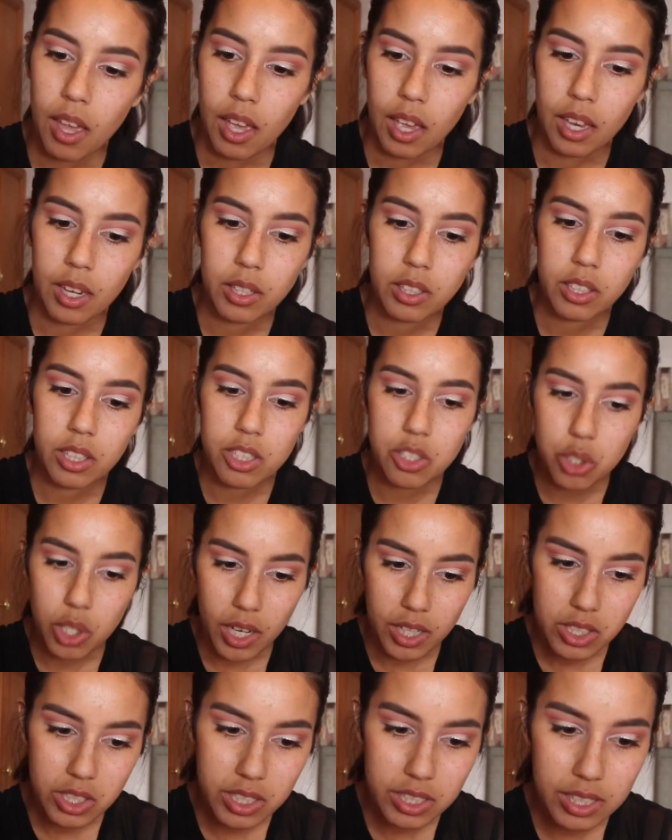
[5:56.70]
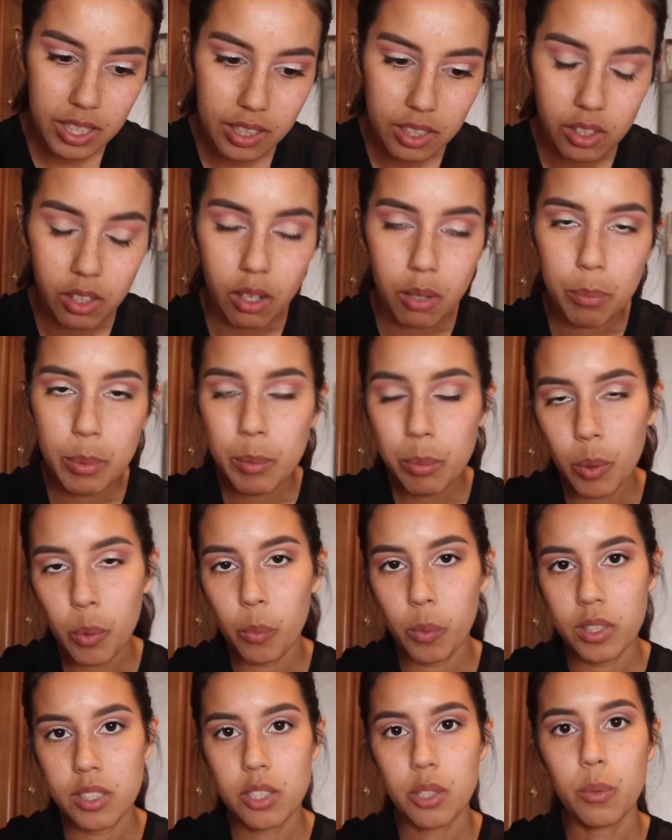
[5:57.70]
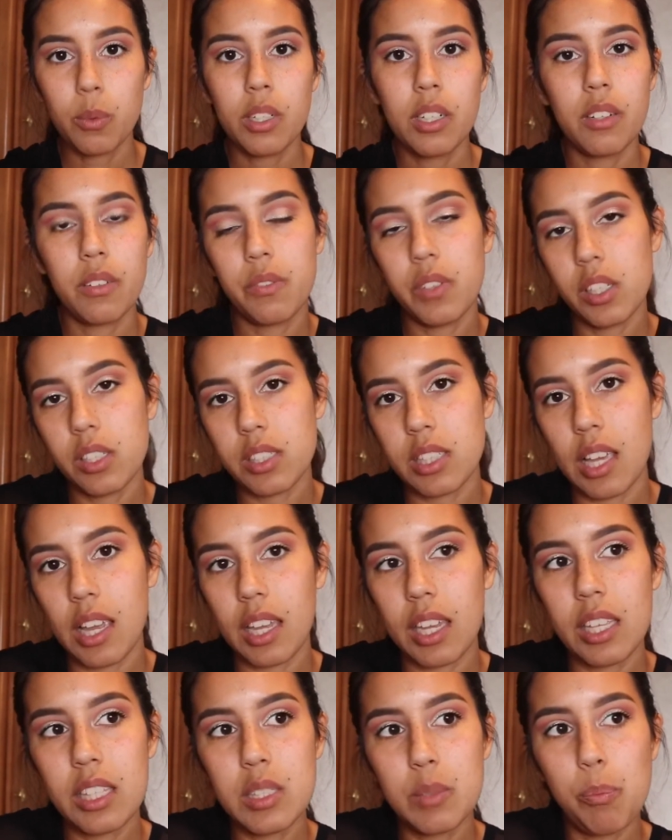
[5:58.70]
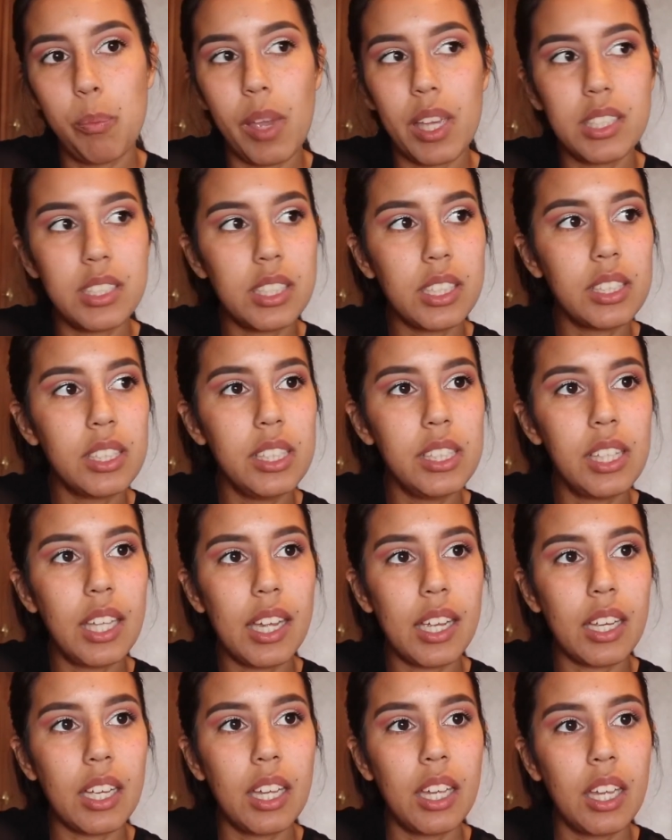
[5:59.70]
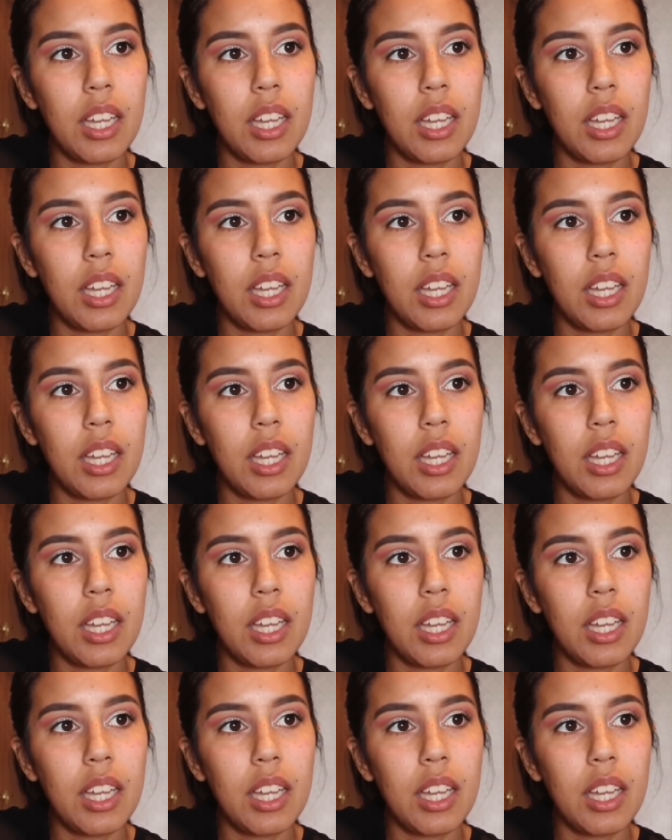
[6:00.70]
And contractions, like, a lot of people wonder what it feels like. It's basically like